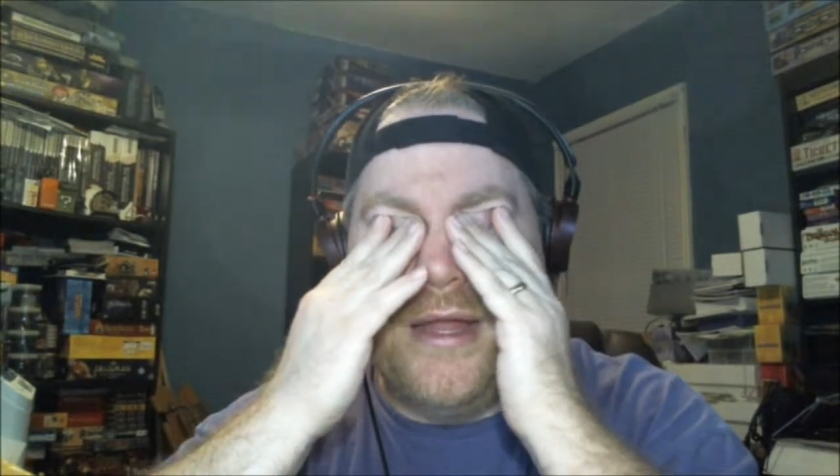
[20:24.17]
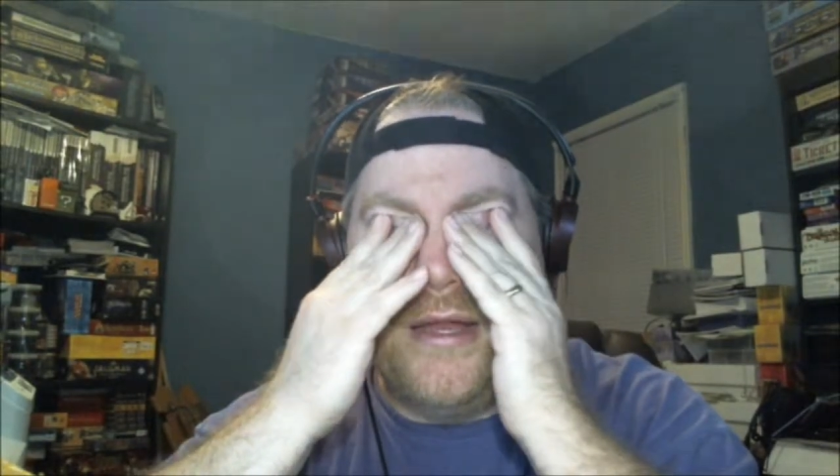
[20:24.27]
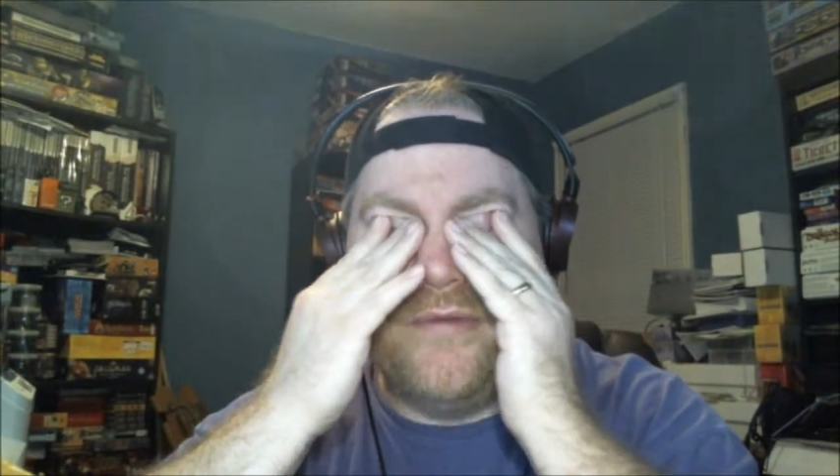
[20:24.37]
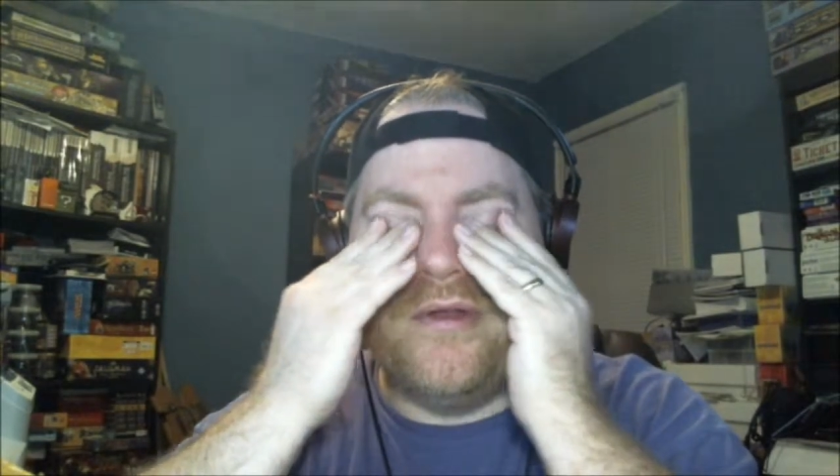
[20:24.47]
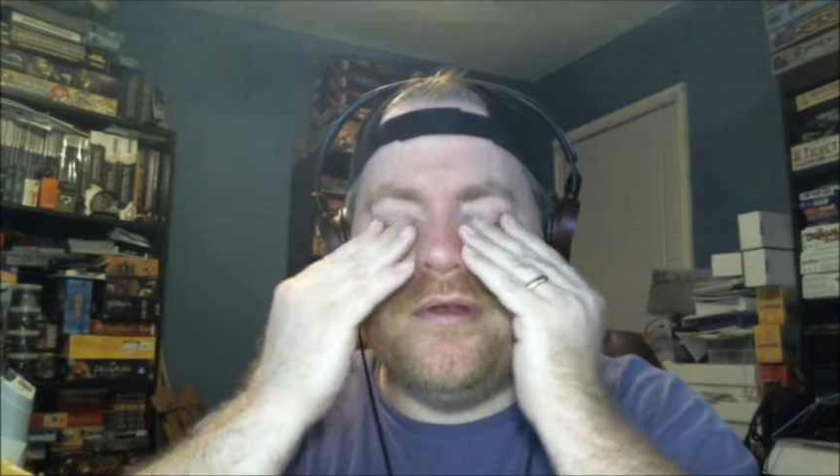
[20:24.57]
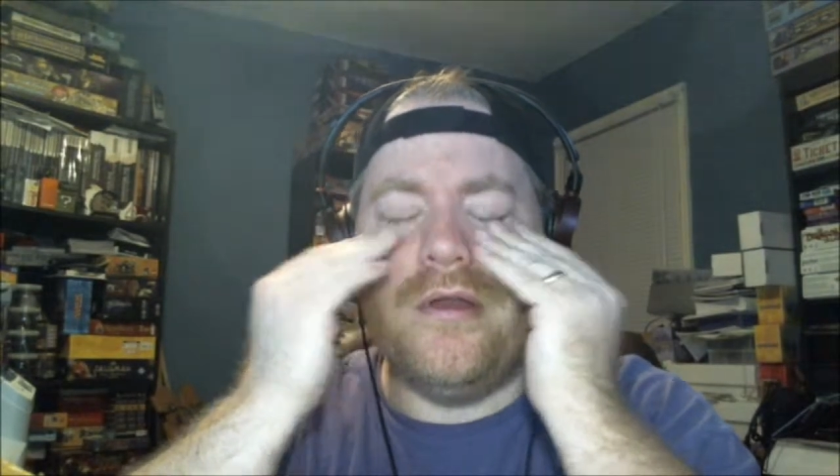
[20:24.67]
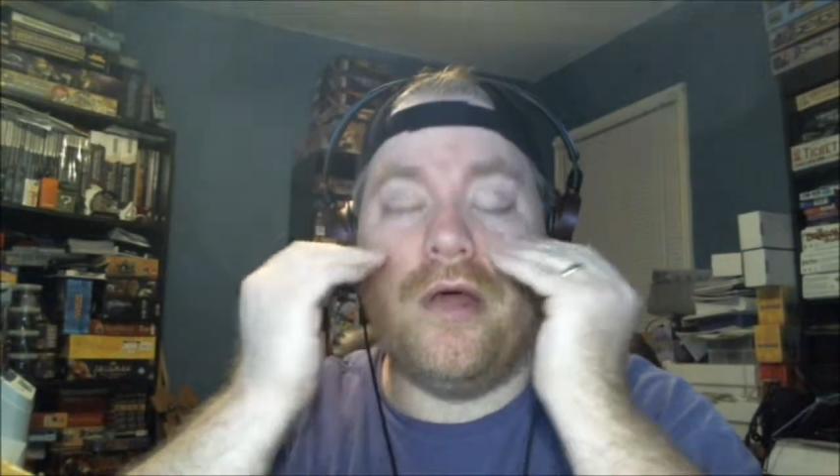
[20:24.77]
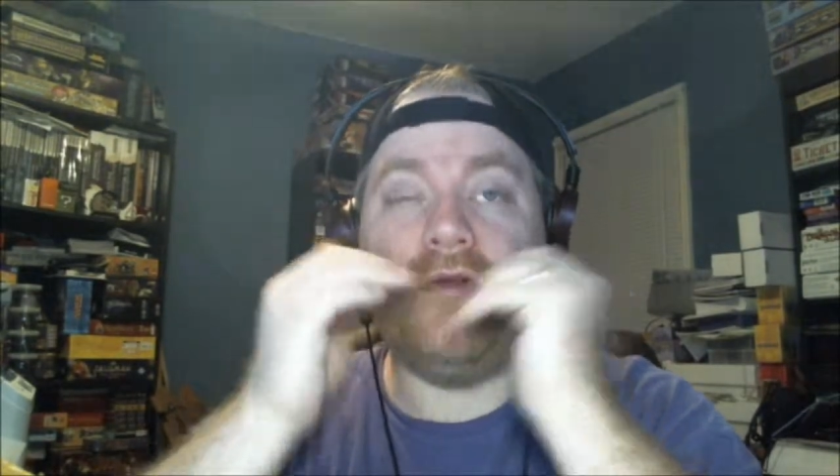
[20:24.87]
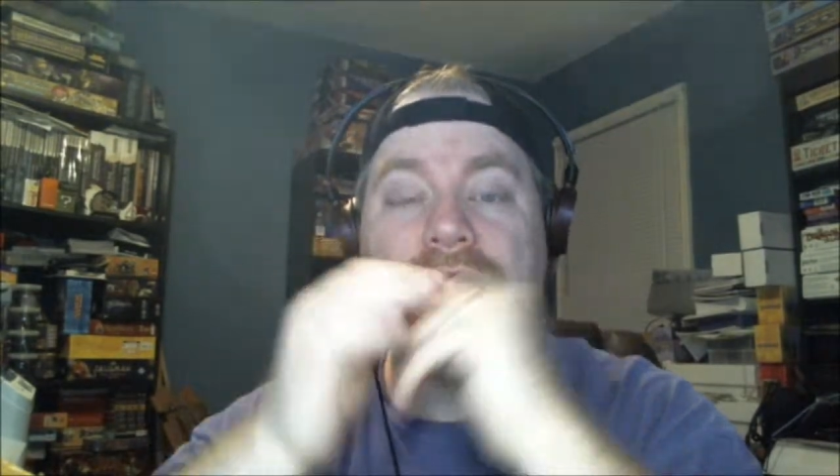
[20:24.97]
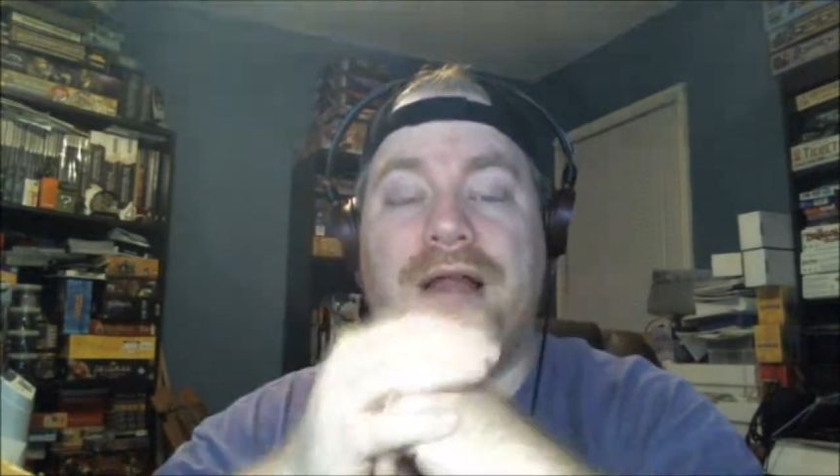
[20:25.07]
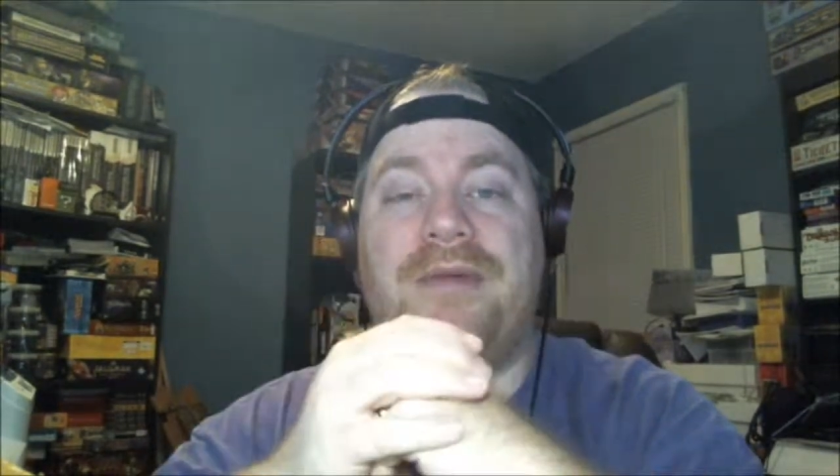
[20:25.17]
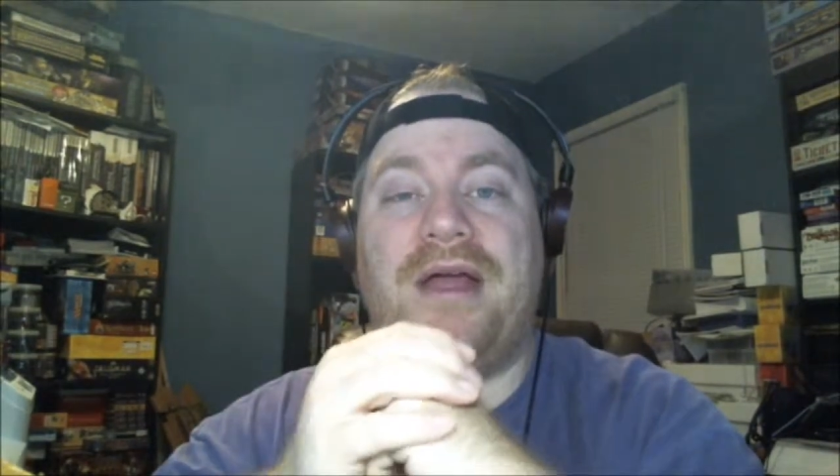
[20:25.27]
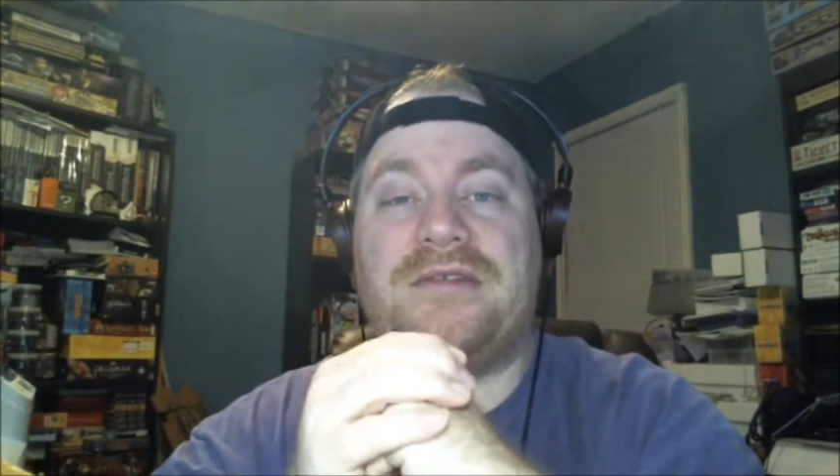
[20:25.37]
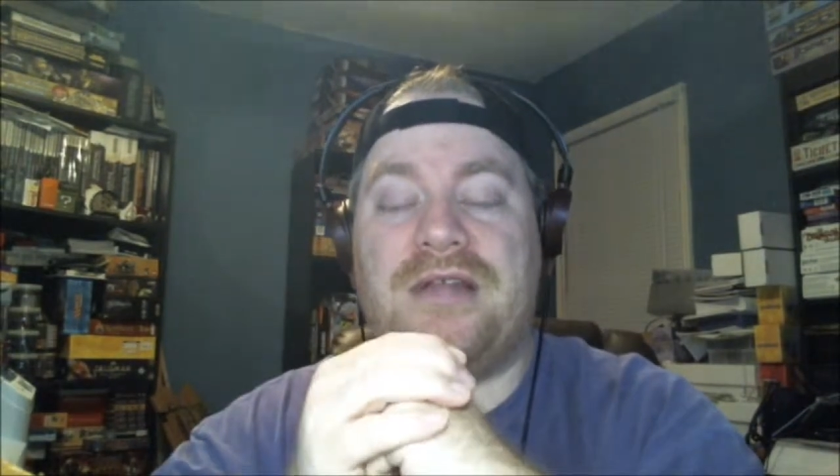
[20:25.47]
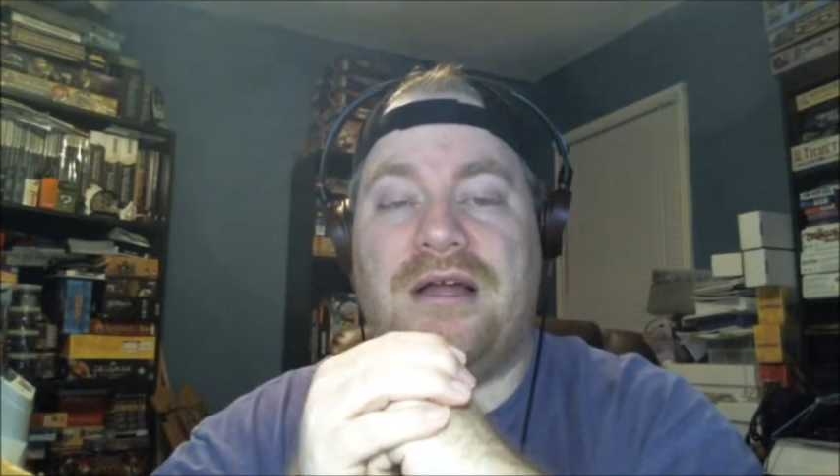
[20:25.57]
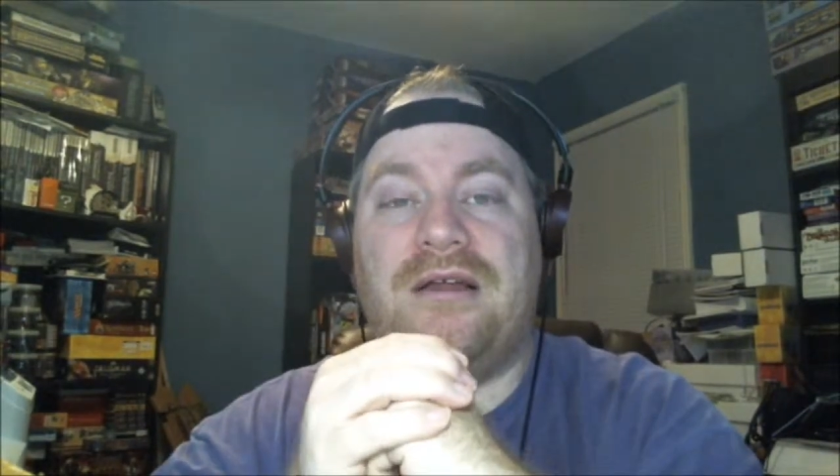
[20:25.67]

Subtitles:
is another 9 packs down,